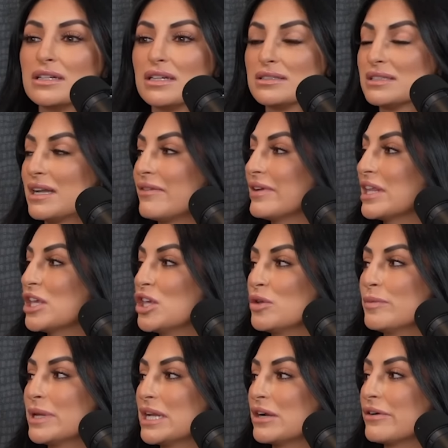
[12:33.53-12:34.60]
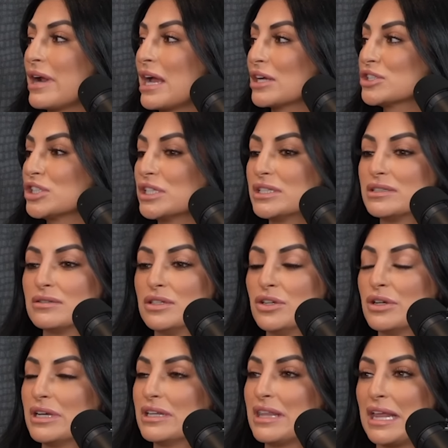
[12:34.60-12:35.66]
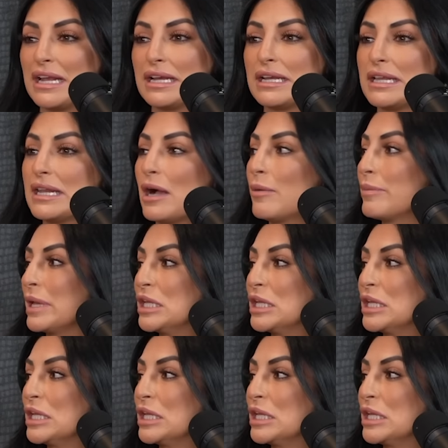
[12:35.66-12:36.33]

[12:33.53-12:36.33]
doesn't have any human interaction. They didn't need help